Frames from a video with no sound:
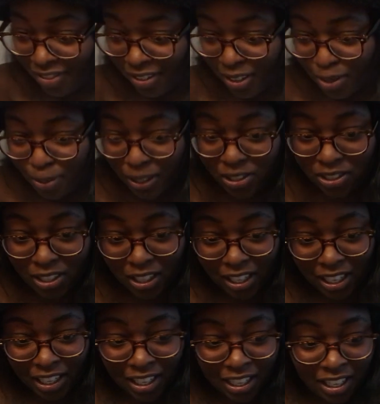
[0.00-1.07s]
Especially
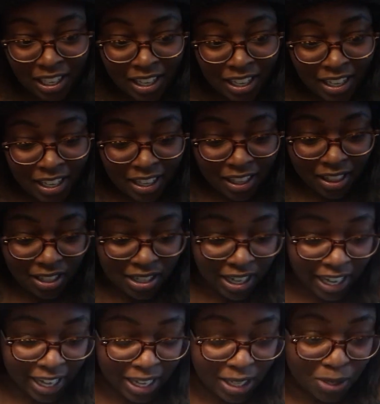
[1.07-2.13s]
like this
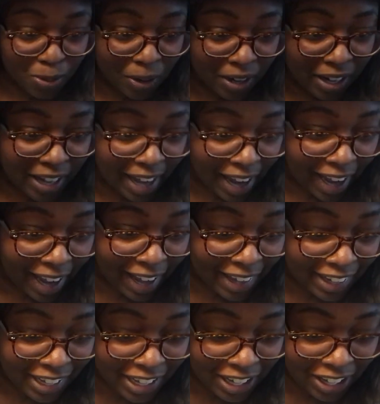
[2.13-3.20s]
guy is wearing a hat
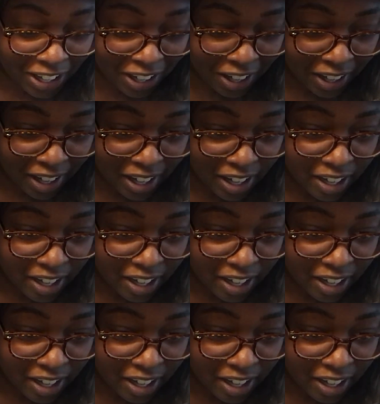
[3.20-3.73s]
here.